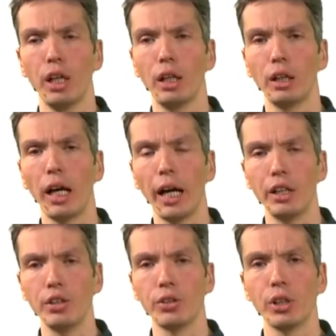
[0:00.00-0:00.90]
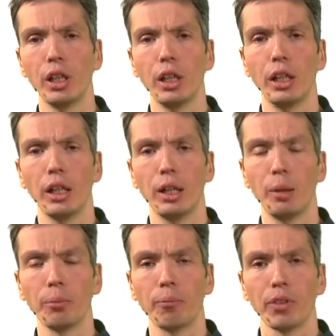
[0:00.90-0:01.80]
lines
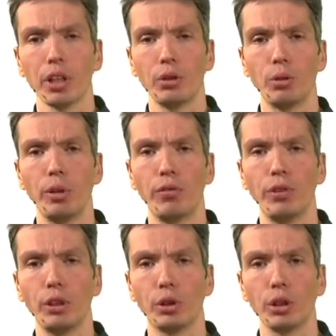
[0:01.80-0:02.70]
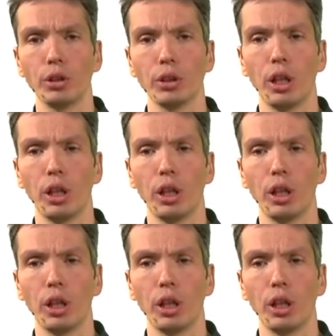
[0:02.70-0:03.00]
to be featured